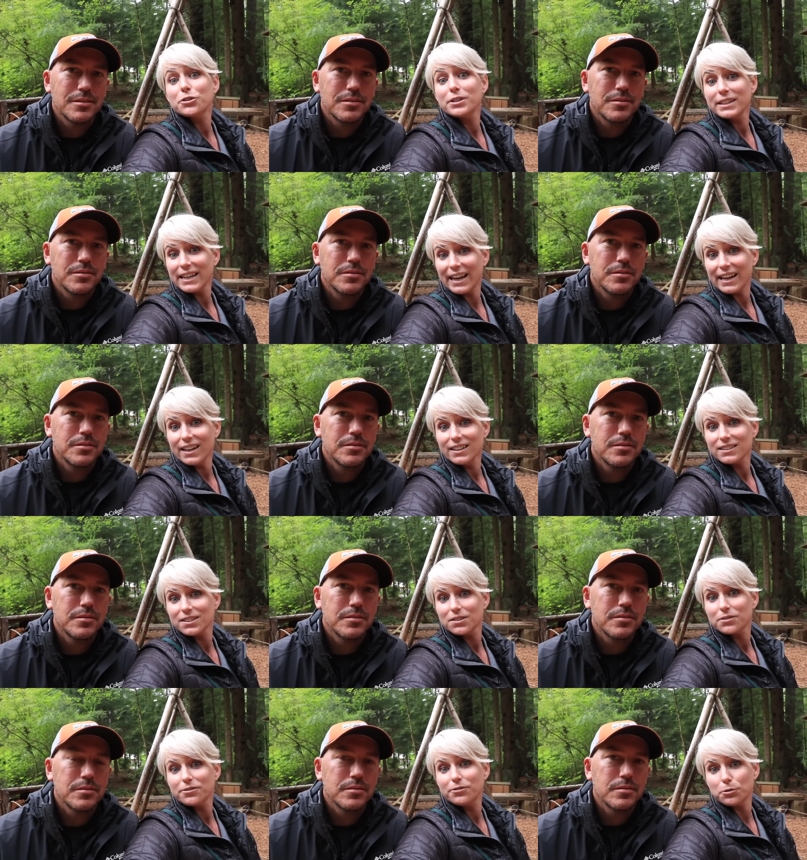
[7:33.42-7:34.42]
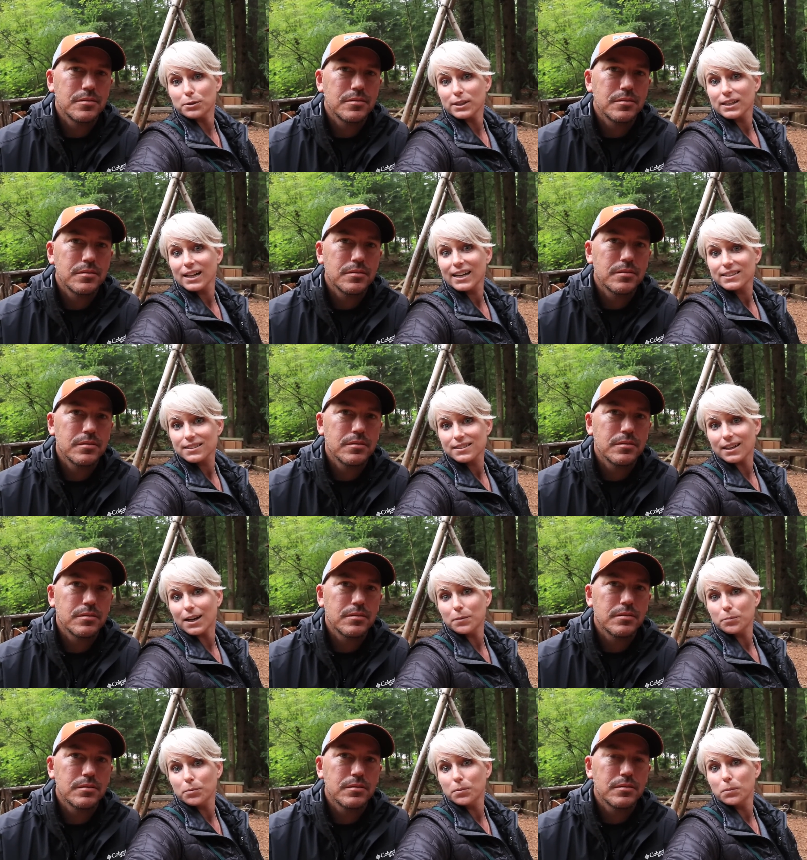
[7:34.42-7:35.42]
Speaker 1: create Fort Clatsop,
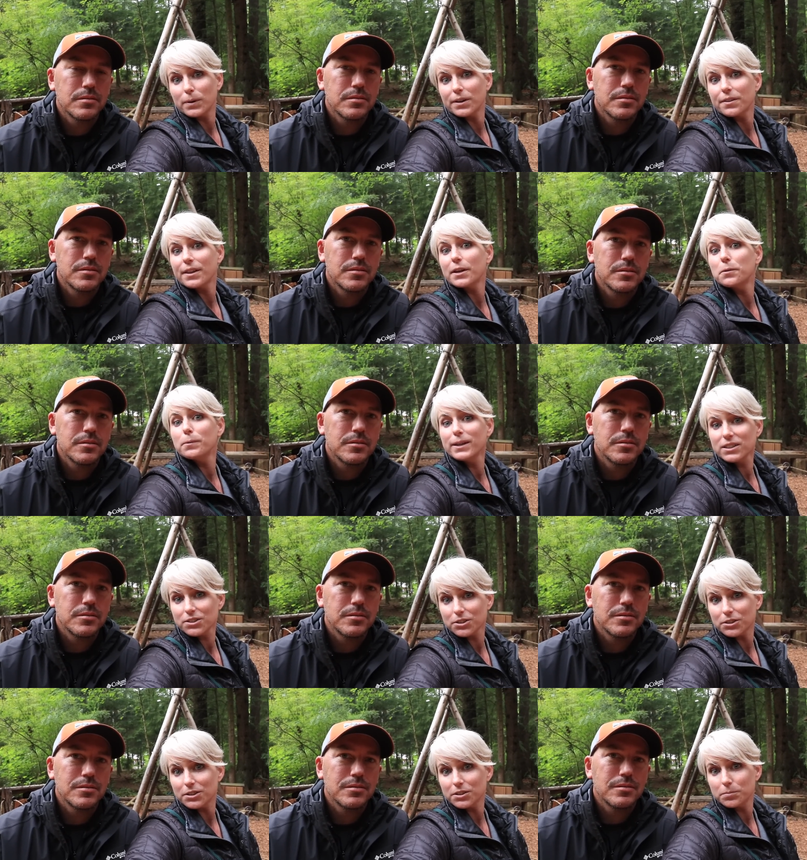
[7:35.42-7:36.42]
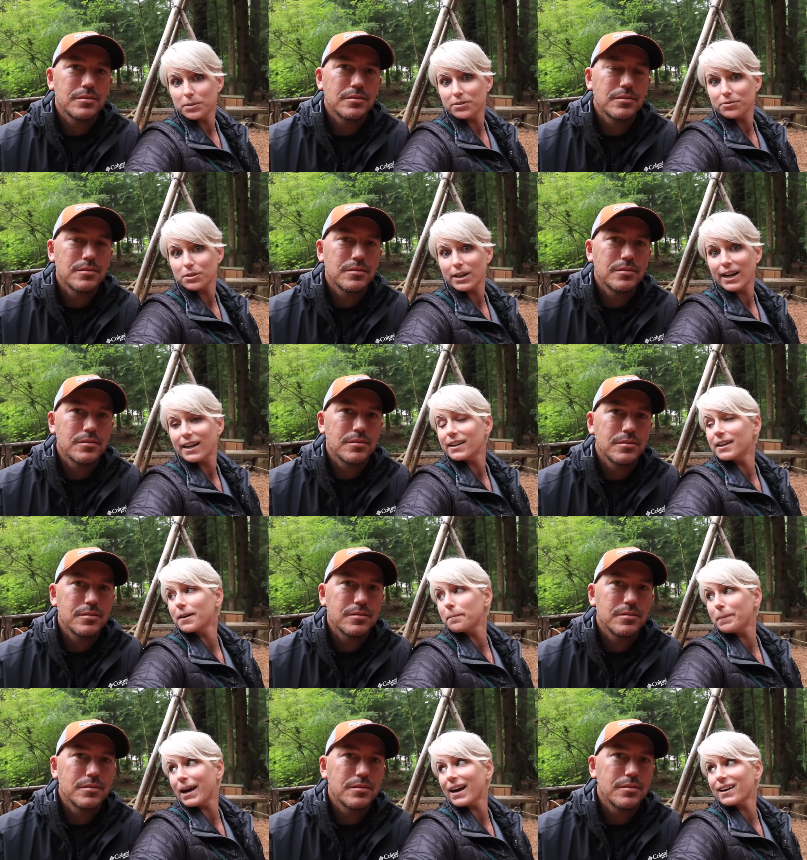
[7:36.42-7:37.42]
where they wintered before heading
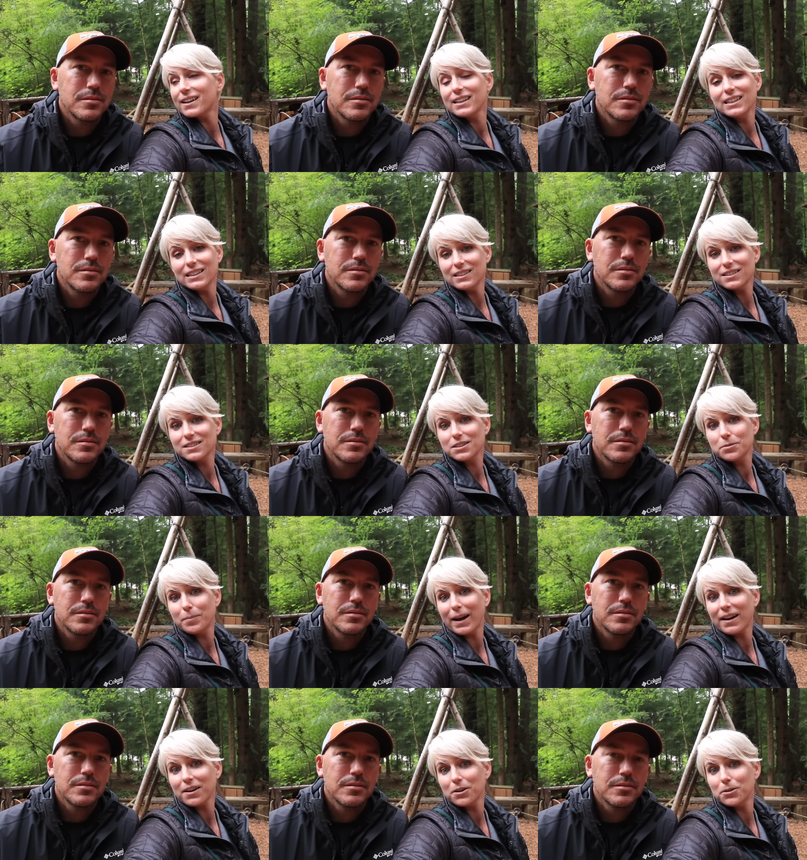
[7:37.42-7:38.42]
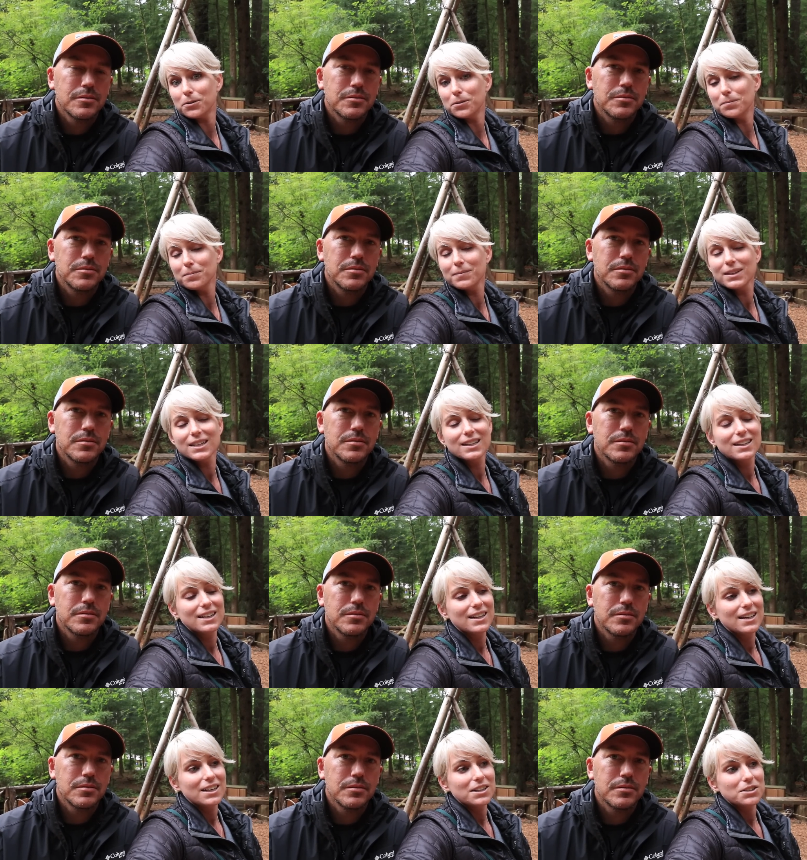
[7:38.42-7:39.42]
back east, back home.
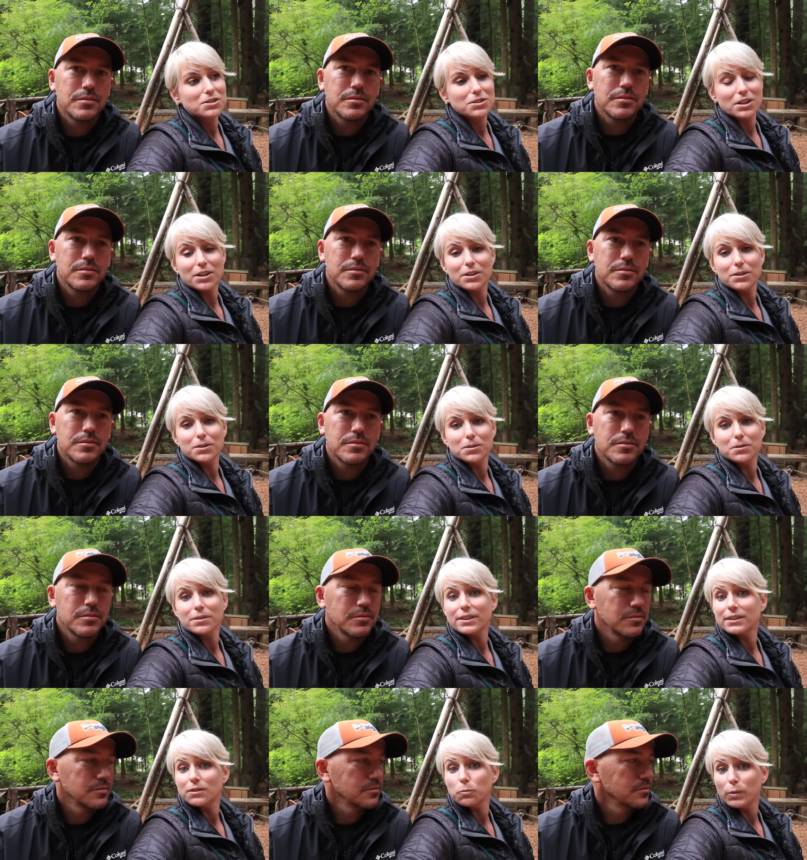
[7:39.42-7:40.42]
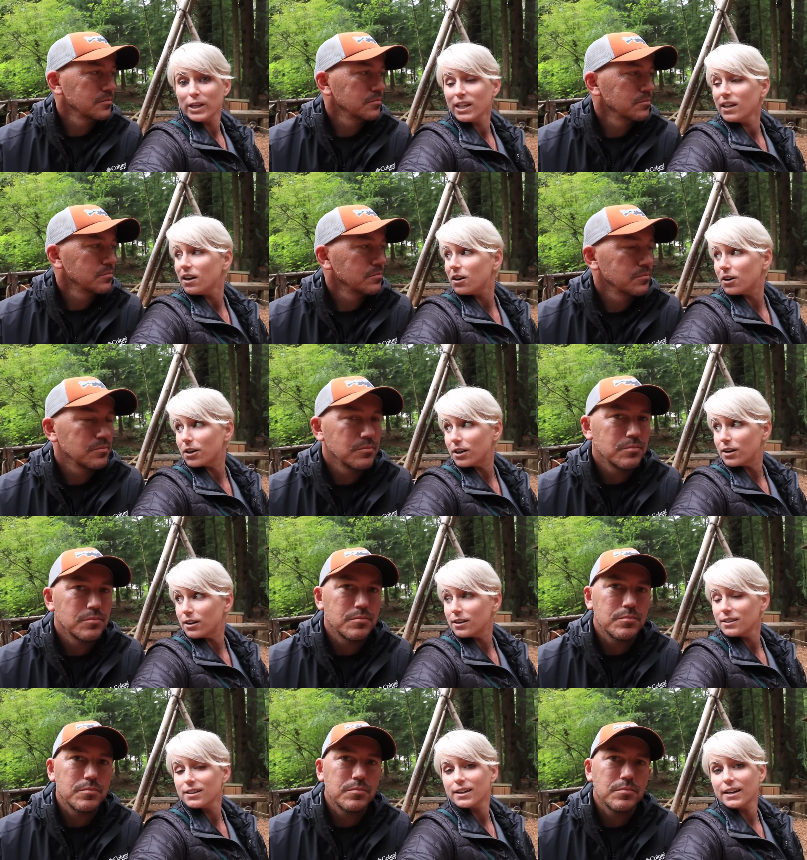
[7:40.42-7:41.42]
So we
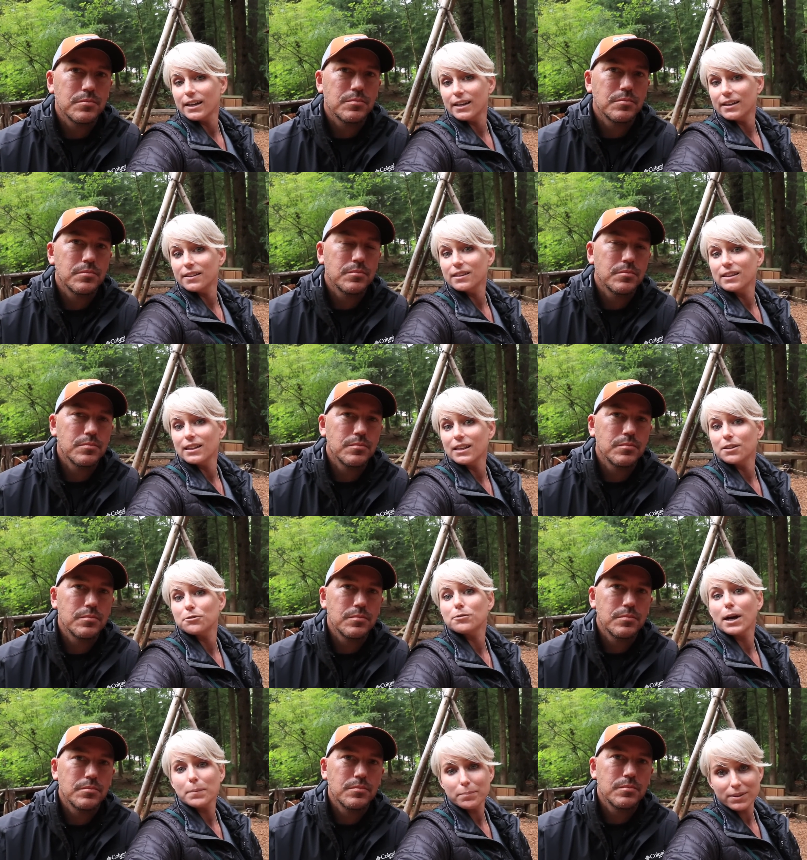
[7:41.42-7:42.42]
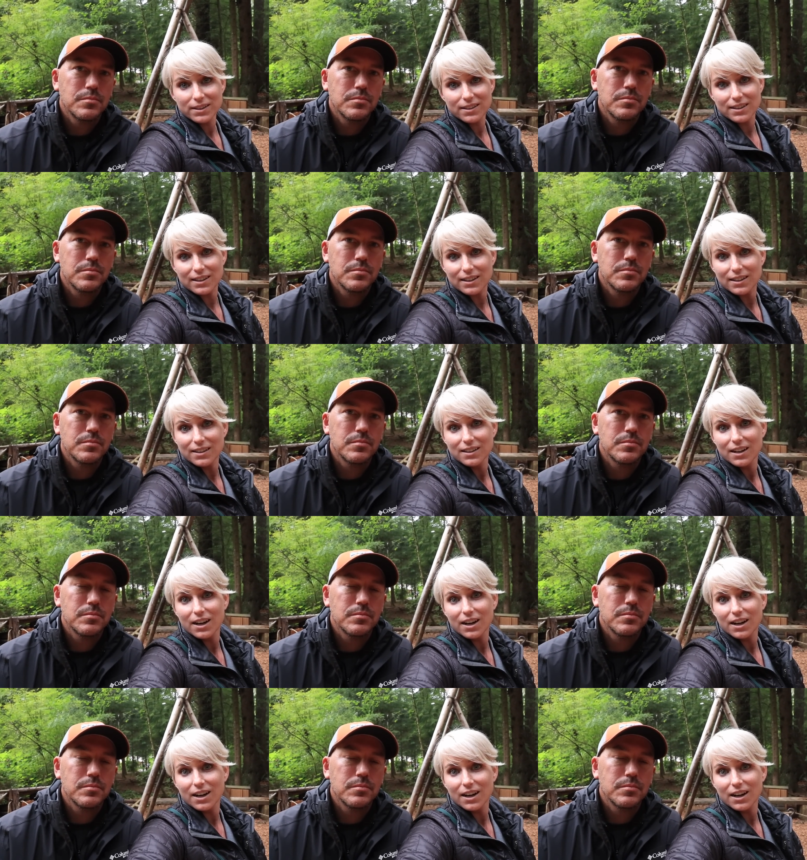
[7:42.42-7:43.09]
are in the replica